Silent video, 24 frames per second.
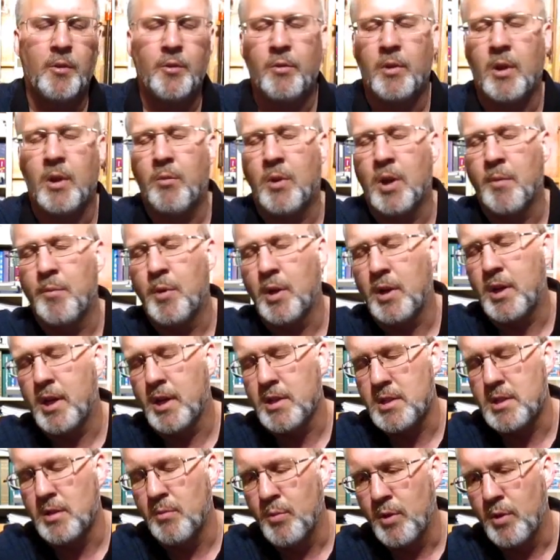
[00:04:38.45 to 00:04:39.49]
Do I want to put
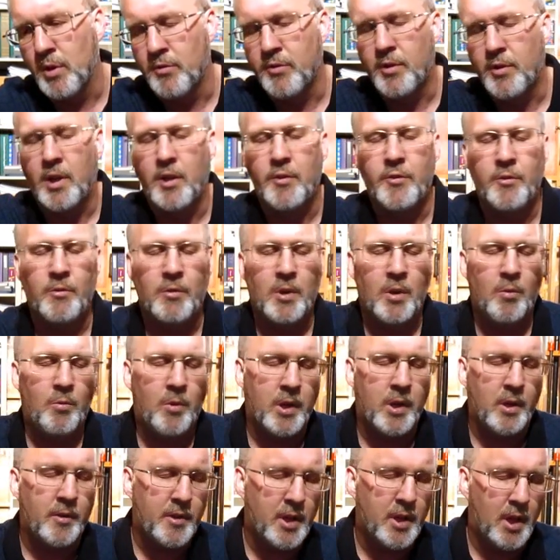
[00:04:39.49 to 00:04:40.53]
custom wheels on it? Do I
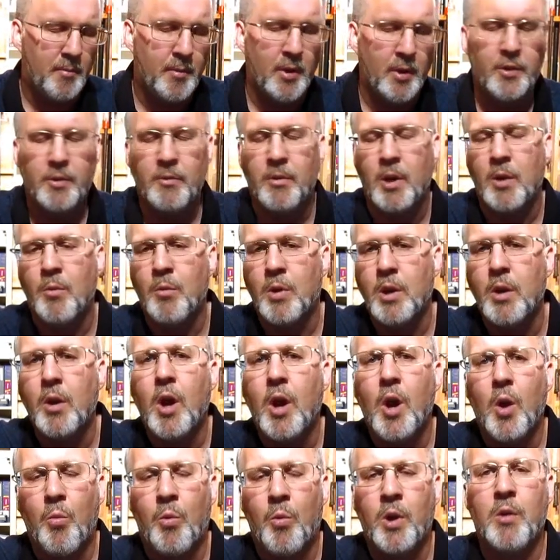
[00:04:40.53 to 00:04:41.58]
want to tub it?
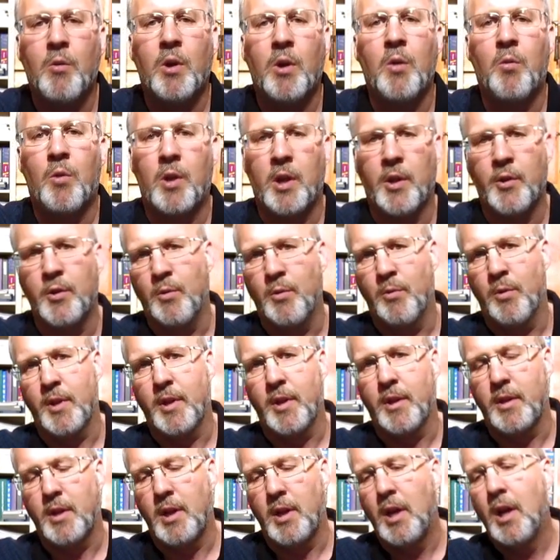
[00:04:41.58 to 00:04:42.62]
What do I want to do with
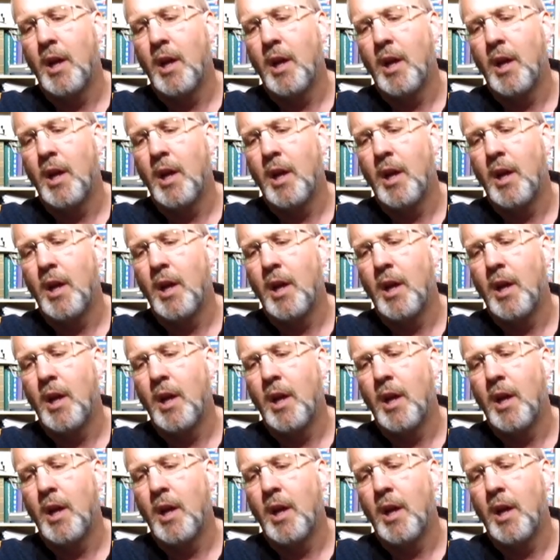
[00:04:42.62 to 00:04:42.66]
it?